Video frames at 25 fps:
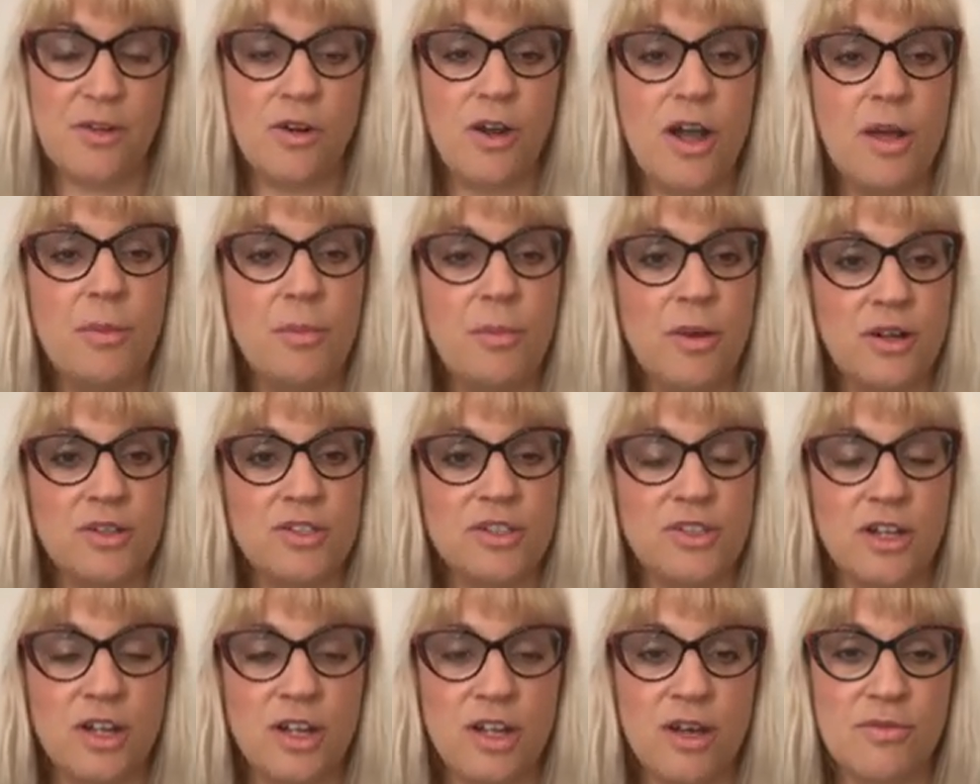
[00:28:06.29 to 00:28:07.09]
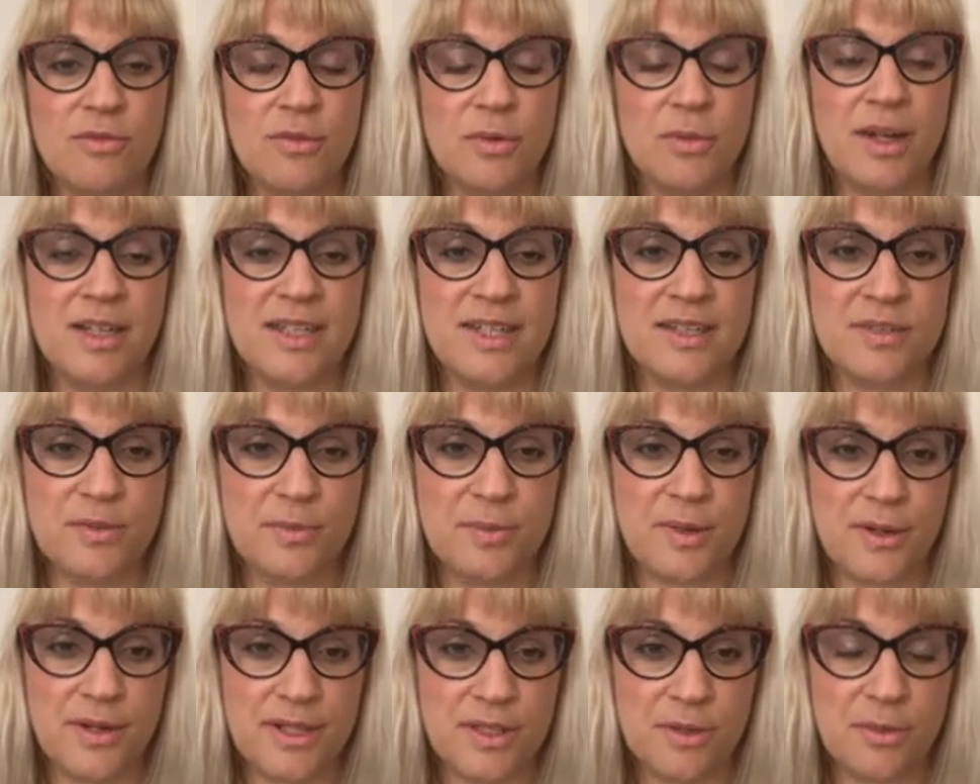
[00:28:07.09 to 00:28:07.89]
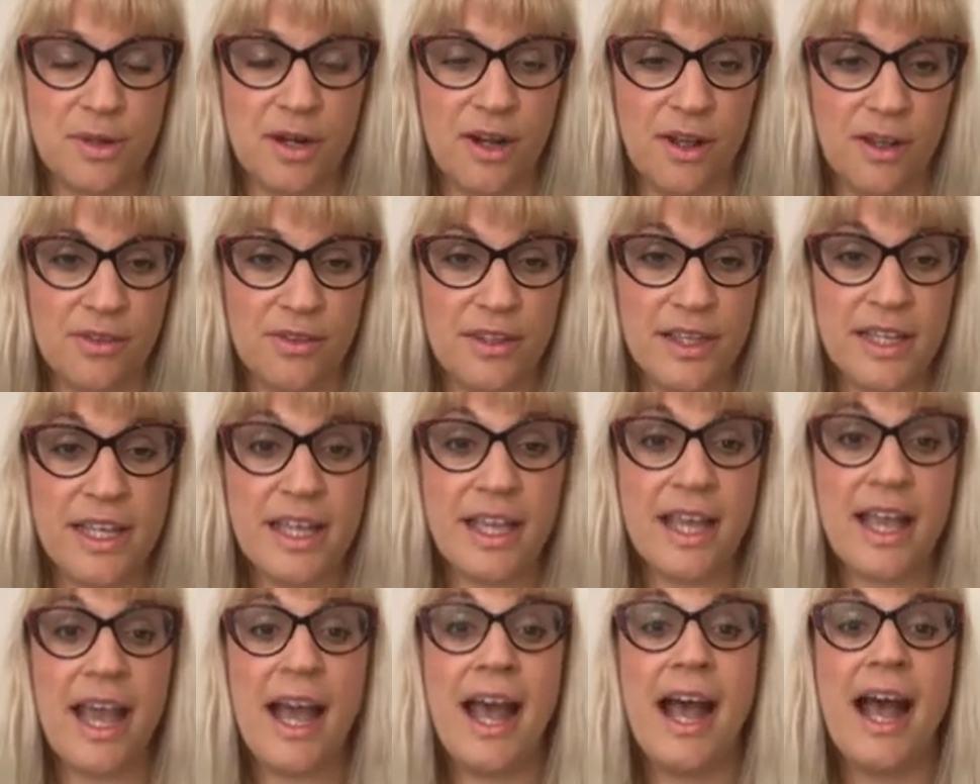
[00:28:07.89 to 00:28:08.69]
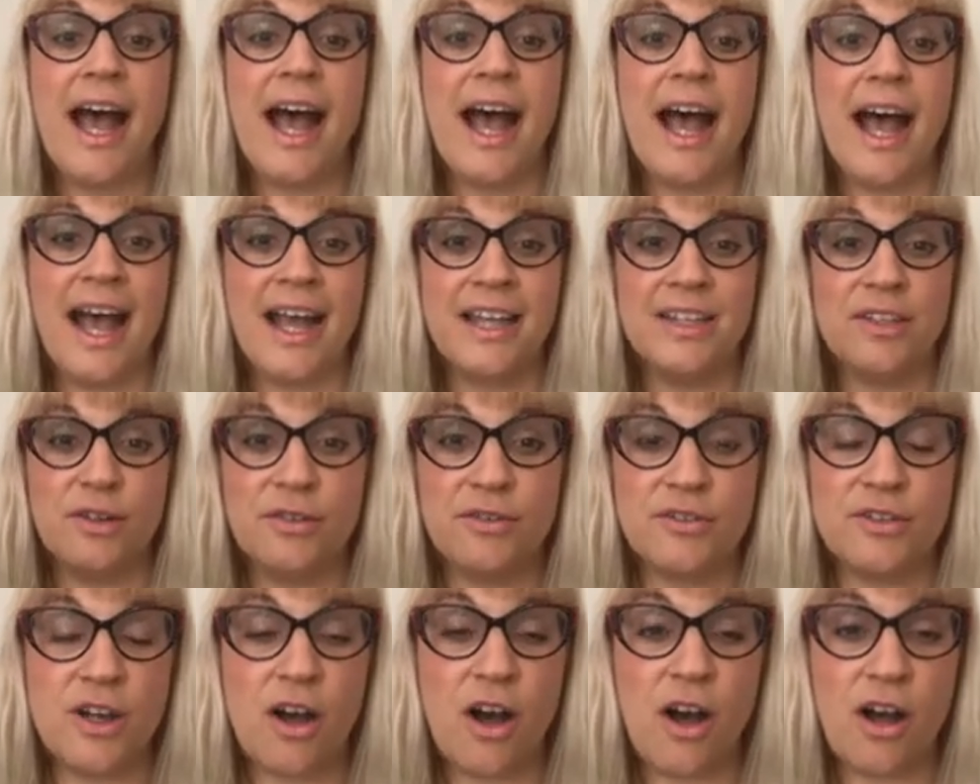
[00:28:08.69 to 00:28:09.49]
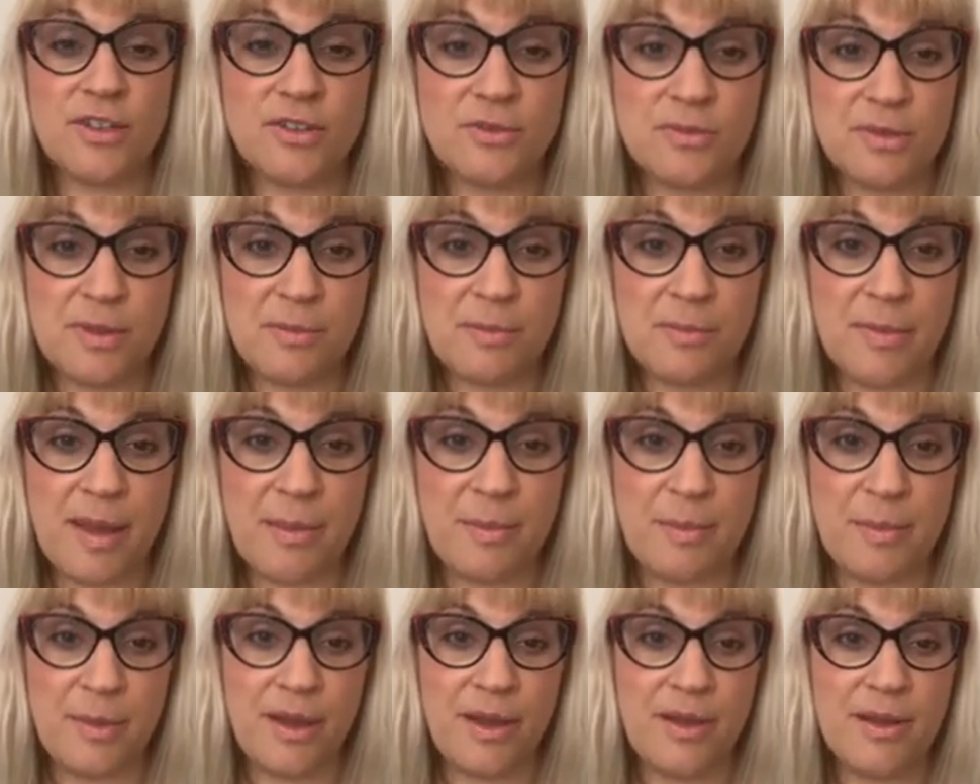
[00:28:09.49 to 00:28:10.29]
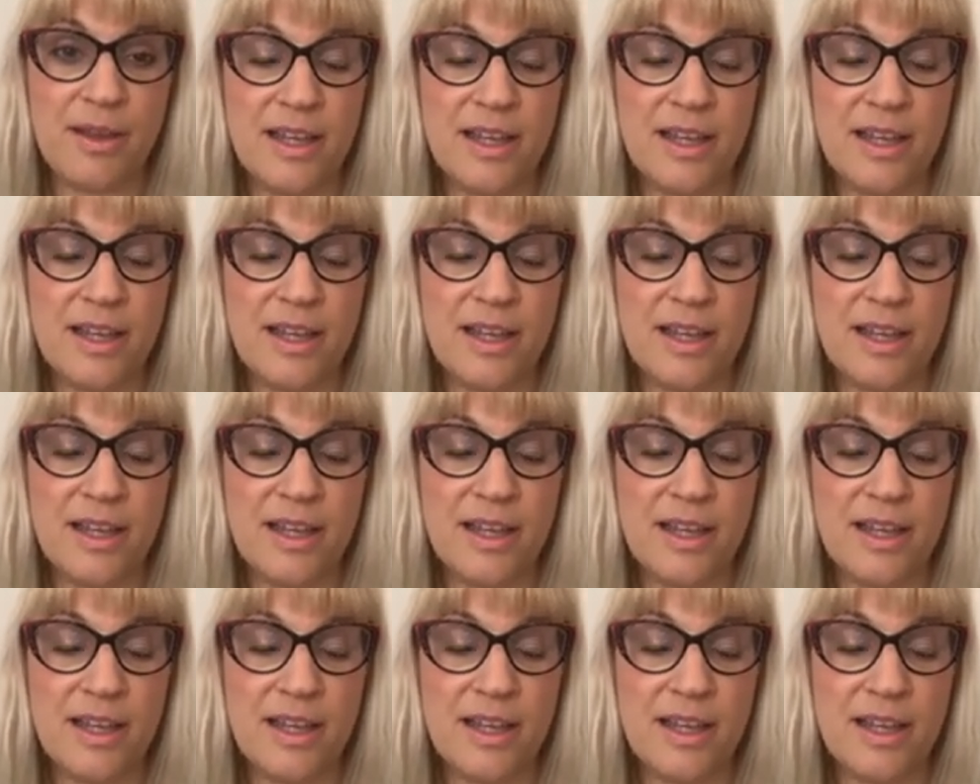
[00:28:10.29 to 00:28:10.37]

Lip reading: amongst your loved one in spirit world. And of course, remember